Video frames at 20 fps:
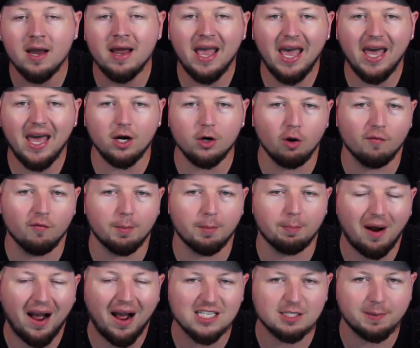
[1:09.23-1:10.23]
Head on over to
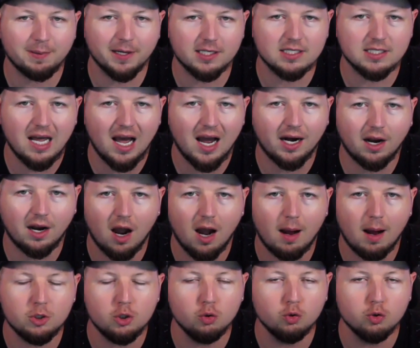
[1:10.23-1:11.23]

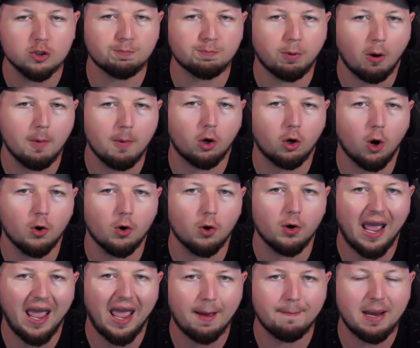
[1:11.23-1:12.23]
PrizePicks.com. Use promo code
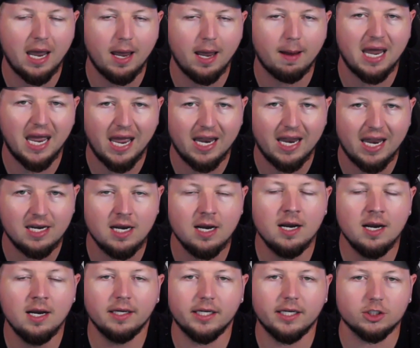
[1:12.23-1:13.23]
MMN.
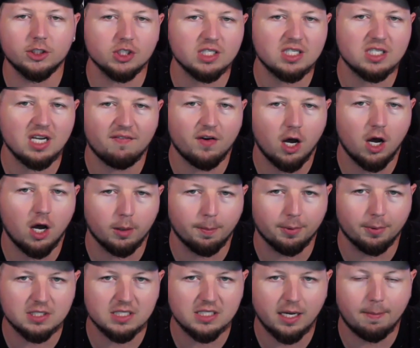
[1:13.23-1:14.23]
Get yourself
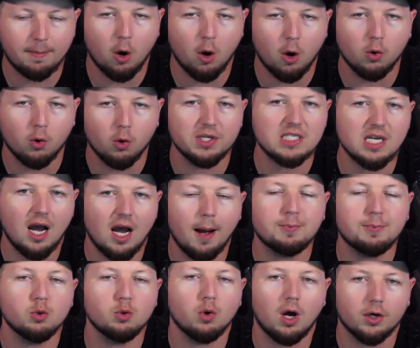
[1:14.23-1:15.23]
100% bonus up
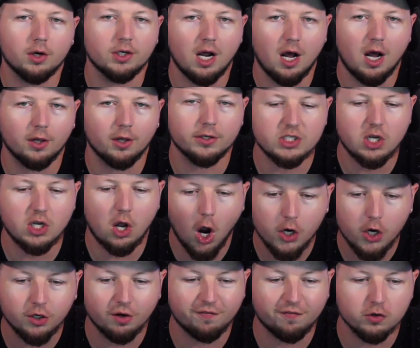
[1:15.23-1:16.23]
to $100
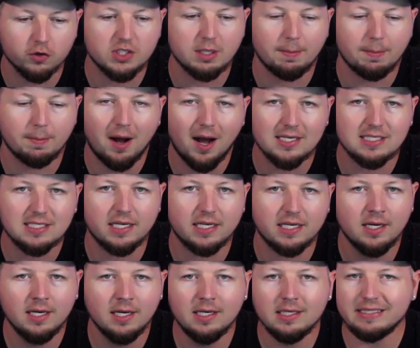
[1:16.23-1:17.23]
on your first
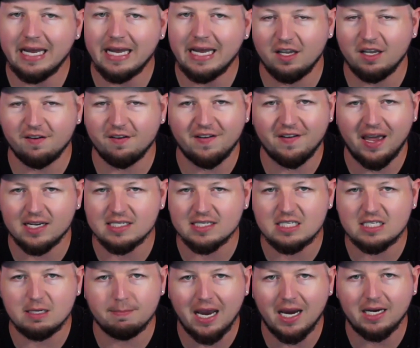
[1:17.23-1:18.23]
deposit. Daily
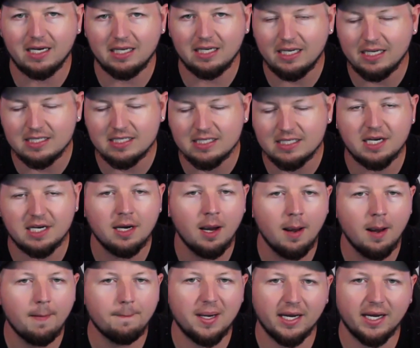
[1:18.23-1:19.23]
fantasy made easy.
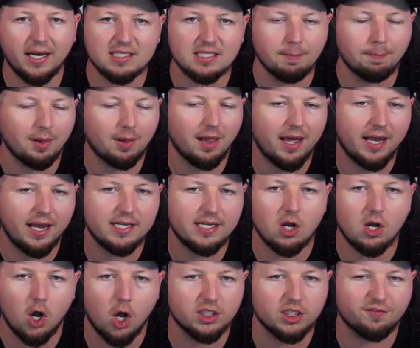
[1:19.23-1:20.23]
Picks and plays
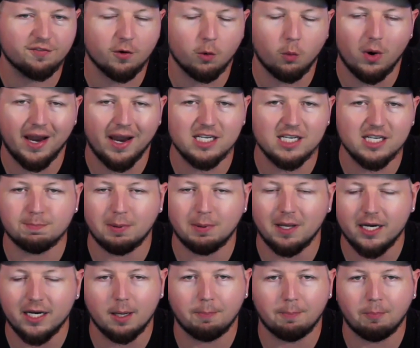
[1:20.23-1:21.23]
all different ways.
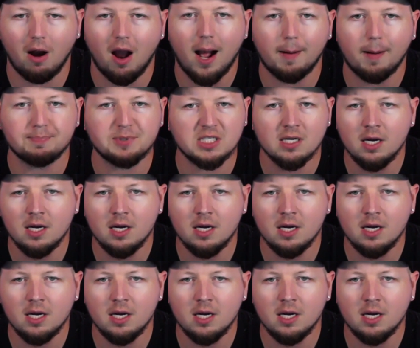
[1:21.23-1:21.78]
Plenty of props.